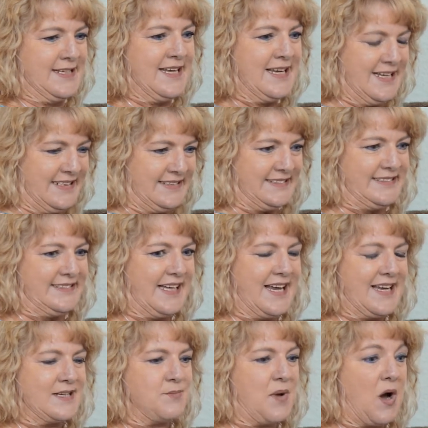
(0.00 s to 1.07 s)
Yes,
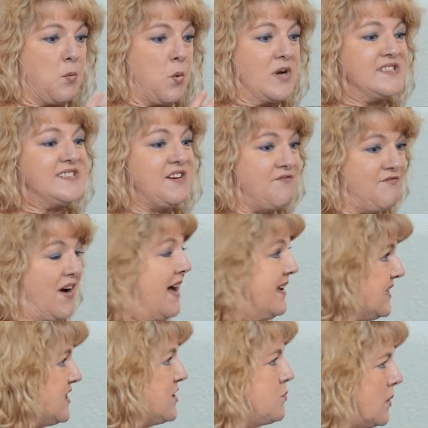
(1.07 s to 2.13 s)
I was
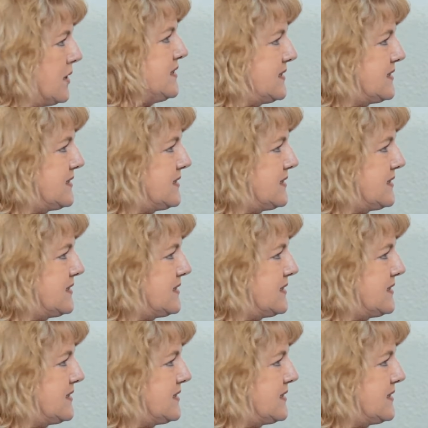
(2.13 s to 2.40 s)
divided at one